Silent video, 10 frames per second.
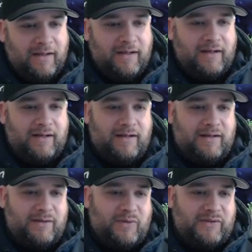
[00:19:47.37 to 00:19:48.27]

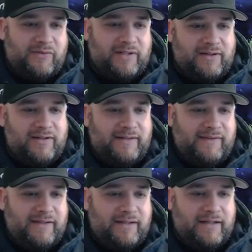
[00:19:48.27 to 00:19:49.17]
What's for dinner,
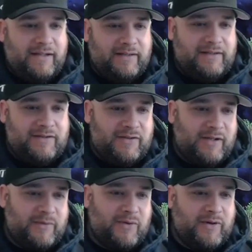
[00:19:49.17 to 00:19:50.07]
Nisi? Didn't you
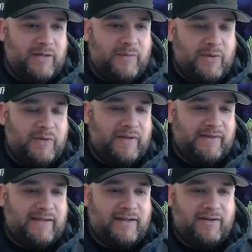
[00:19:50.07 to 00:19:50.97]
help Corey move
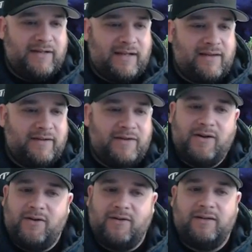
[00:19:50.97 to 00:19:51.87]
his 800-gallon?
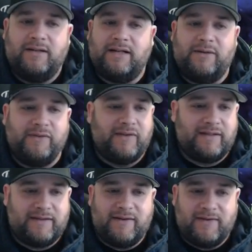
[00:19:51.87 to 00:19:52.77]
No, I was
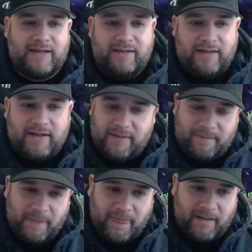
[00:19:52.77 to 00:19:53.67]
not there that
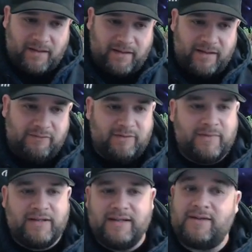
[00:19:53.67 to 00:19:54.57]
day.
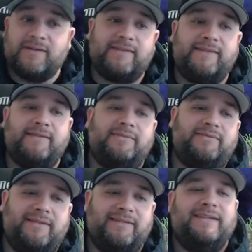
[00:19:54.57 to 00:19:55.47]
Everybody else
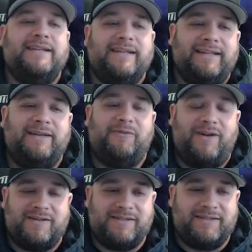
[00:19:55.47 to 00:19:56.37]
in
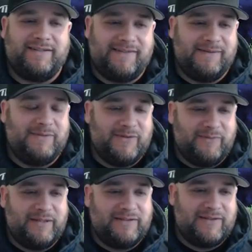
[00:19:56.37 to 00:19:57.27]
Washington seemed to
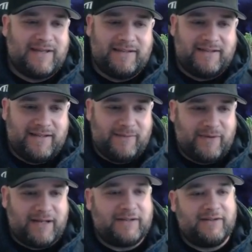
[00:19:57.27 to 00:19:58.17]
have been there that day,
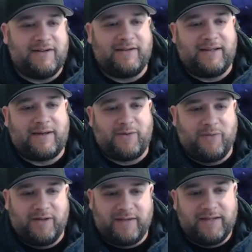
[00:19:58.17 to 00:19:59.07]
but I could not get out of
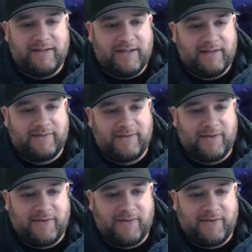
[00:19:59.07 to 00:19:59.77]
work that day, so